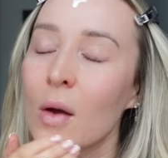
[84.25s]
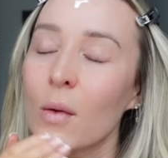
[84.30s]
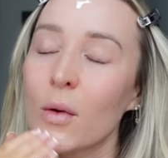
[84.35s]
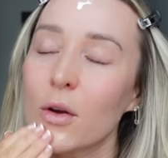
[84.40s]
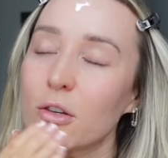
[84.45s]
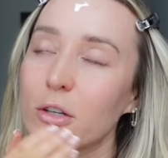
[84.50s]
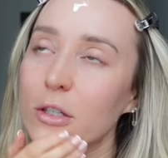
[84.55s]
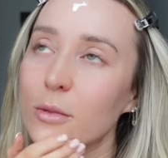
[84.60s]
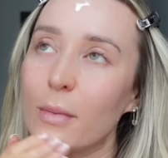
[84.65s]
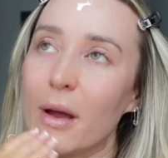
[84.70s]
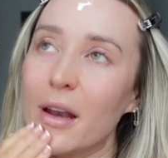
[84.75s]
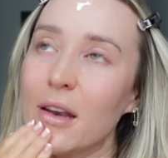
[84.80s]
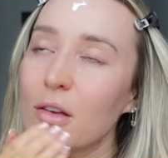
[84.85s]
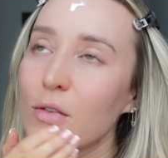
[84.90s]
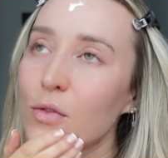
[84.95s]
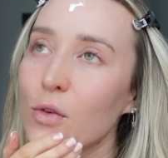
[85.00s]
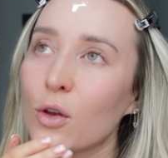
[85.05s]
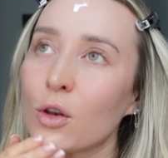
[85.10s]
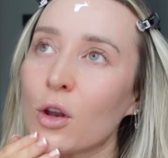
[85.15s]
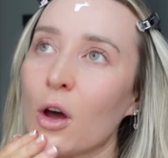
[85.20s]
which, as many of
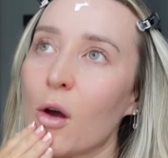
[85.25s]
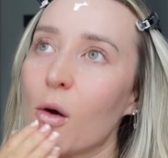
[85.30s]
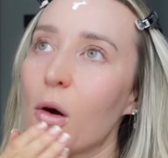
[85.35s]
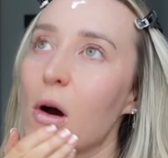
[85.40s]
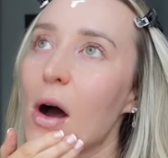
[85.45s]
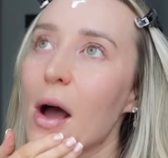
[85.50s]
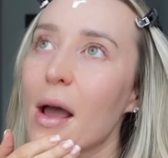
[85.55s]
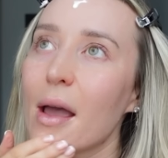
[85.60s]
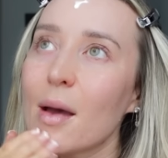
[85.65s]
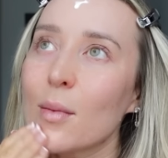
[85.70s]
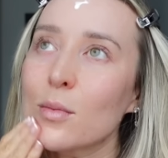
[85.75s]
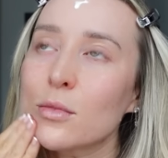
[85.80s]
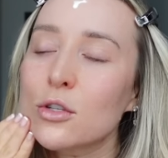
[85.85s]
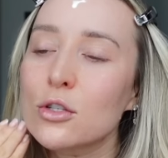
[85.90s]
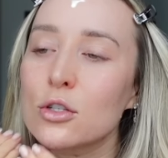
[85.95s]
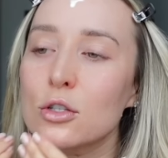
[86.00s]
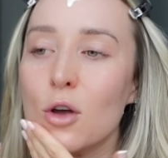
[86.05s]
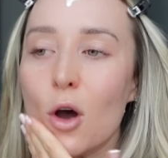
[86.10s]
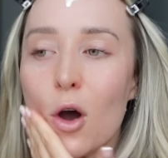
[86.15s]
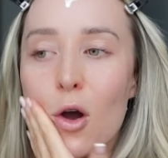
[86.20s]
you know, I am
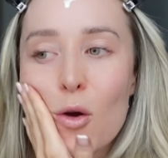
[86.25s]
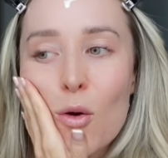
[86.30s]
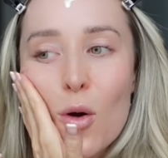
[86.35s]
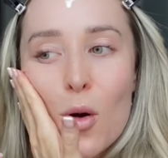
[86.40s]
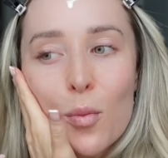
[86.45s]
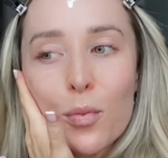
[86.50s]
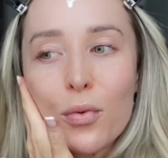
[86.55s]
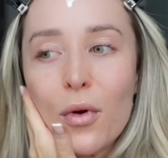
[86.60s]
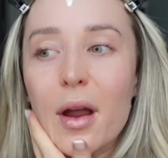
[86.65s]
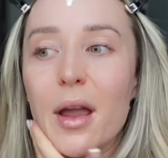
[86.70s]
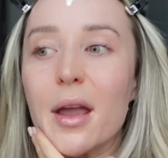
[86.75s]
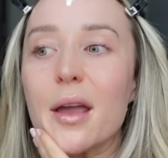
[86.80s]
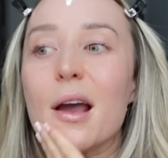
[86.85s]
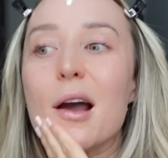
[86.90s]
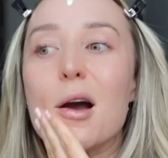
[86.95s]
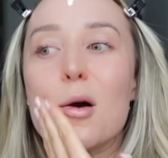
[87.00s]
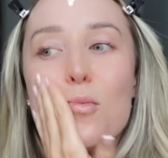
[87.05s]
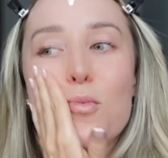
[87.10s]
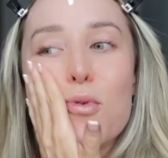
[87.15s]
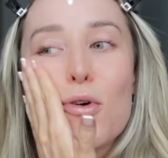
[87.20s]
so
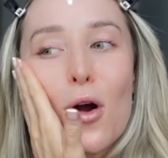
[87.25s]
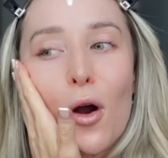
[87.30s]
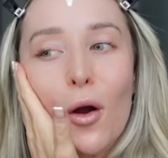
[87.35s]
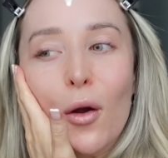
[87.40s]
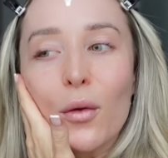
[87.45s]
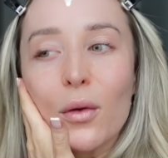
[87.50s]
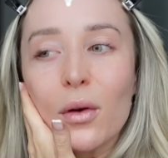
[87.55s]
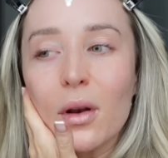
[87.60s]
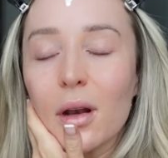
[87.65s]
breakout prone.